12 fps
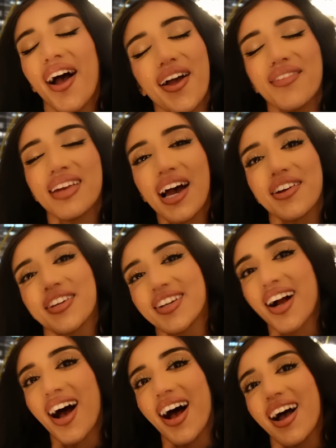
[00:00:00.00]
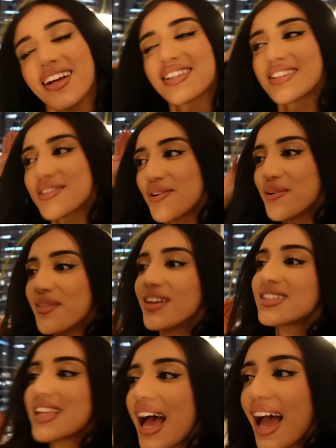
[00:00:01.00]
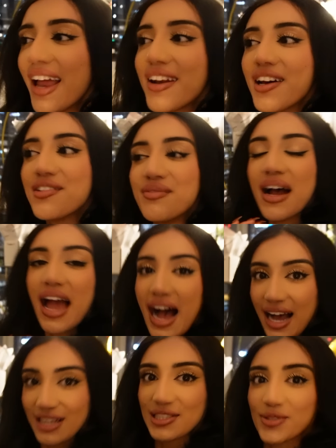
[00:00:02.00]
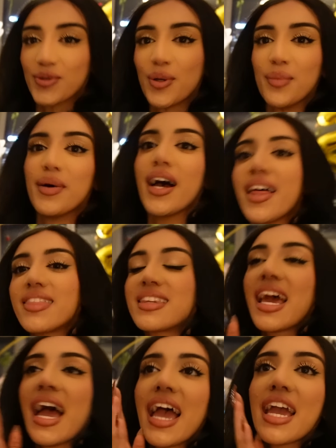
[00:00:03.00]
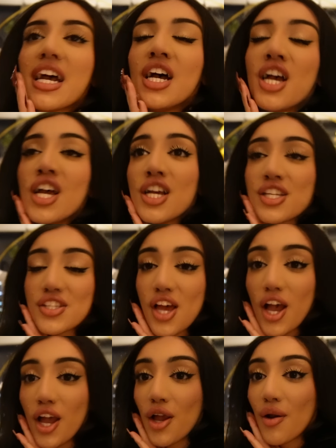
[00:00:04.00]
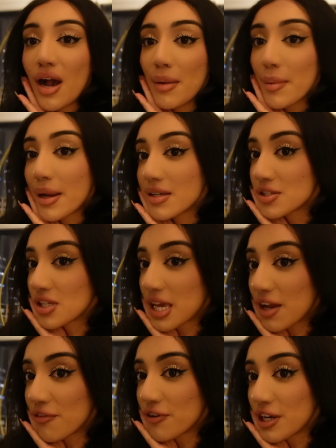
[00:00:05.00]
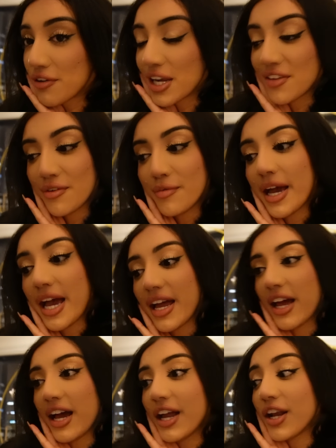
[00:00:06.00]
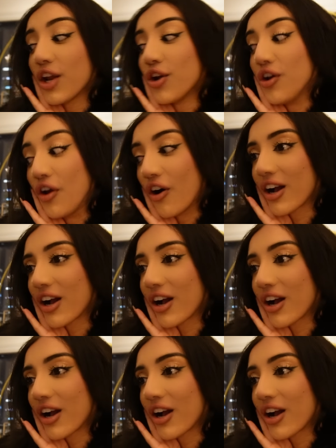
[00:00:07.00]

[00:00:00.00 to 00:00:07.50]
Now you guys, it's almost the end of my actual birthday, so I'm about to get fully ready for bed and knock